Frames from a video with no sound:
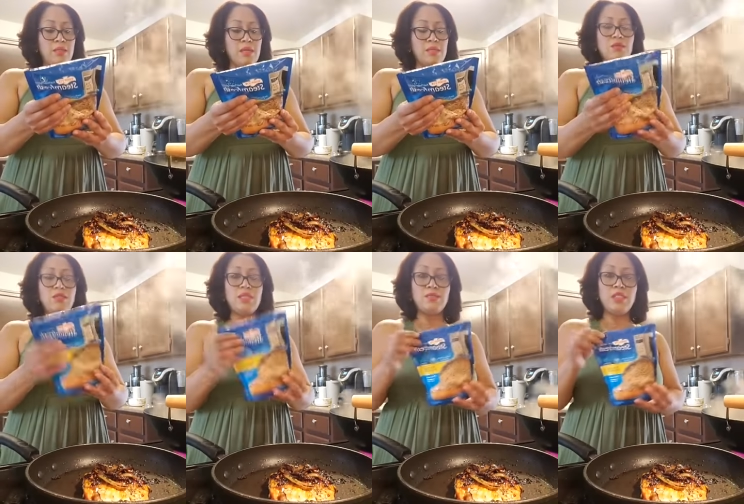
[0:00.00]
I told
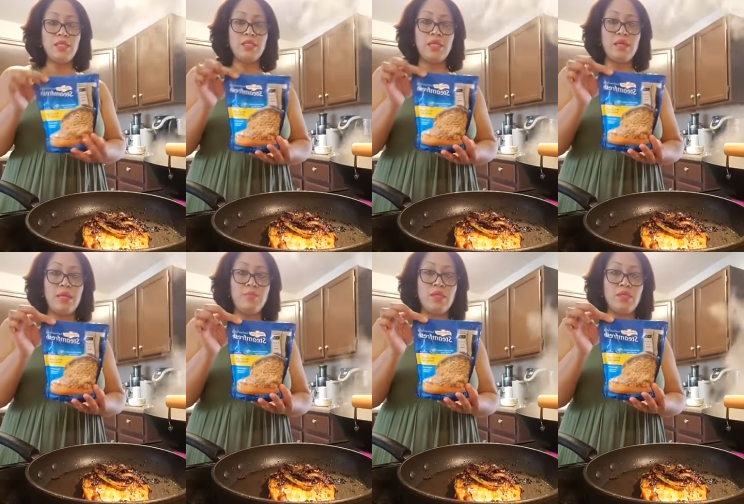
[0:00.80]
you I'm cheating today. I'm not
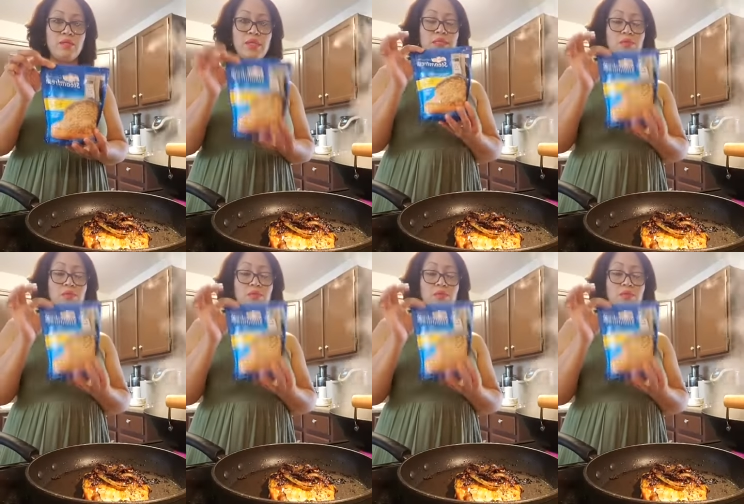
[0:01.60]
boiling the rice.